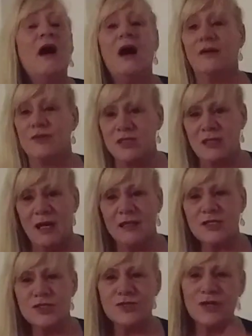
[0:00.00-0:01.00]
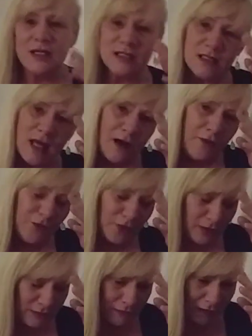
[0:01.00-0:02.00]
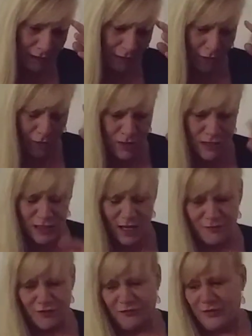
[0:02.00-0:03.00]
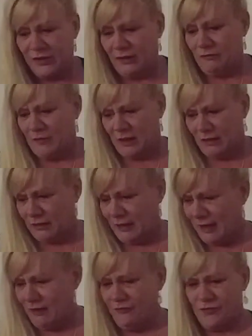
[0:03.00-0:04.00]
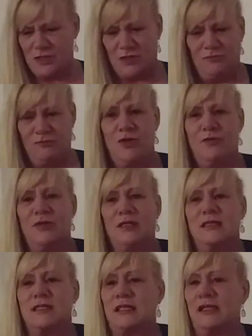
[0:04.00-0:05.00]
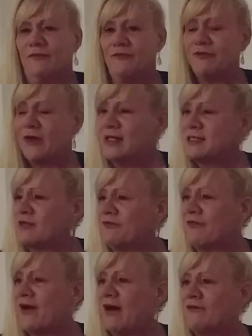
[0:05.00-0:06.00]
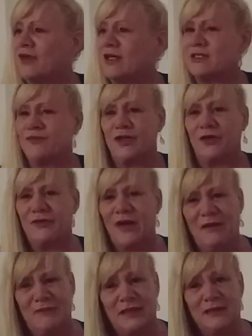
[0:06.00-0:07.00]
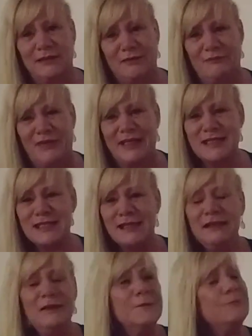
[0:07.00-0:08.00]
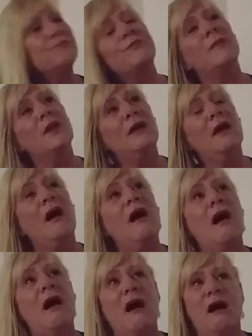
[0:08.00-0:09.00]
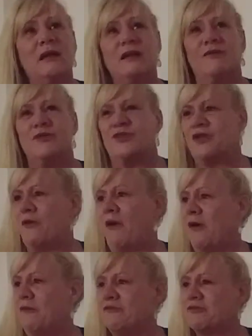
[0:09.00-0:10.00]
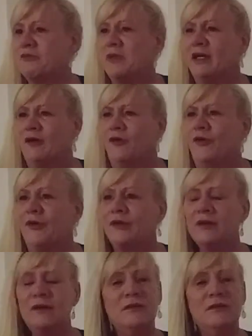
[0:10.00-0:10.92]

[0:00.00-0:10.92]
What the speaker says: I was that stressed out and I'd lost everything and life was in ruins and I'm facing 5 years for a crime I didn't commit. And there was no hope for me at all.